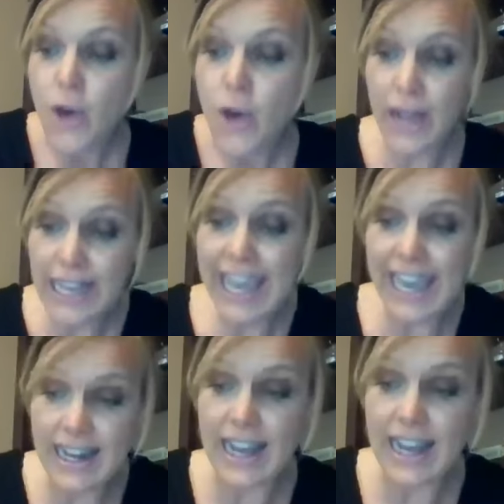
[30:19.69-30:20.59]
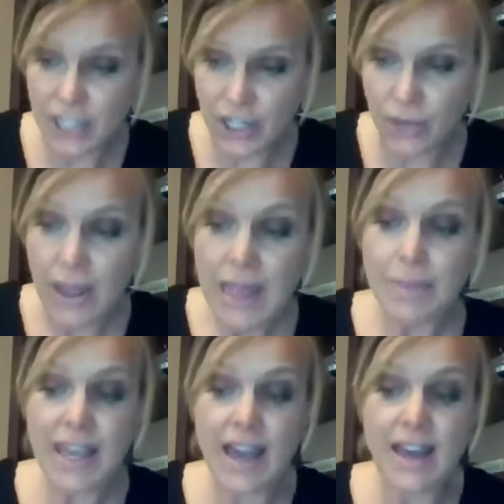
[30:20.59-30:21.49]
What can I do?
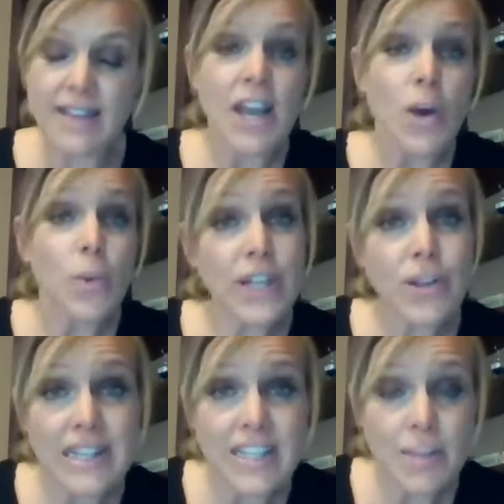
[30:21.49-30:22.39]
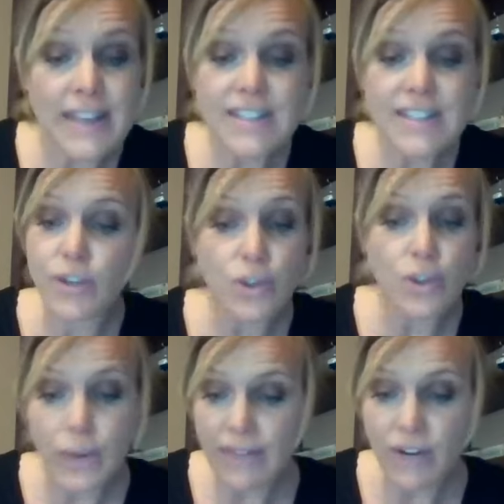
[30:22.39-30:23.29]
Because when you get to the place, if you'll do
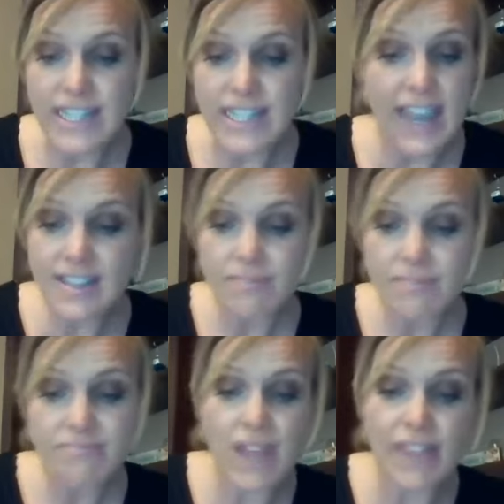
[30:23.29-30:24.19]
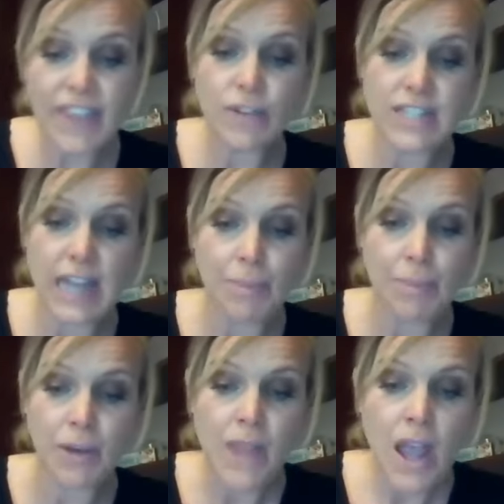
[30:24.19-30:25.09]
whatever it takes, nothing will stop
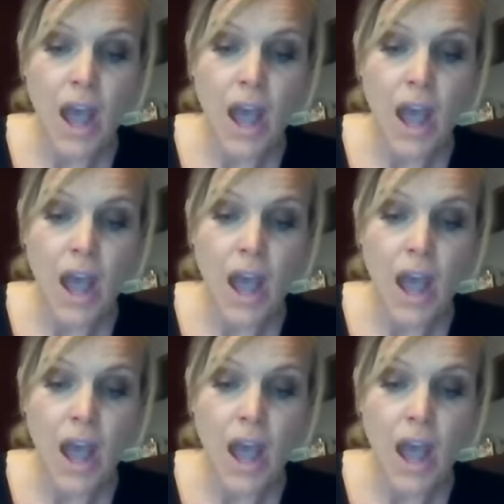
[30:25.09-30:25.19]
you.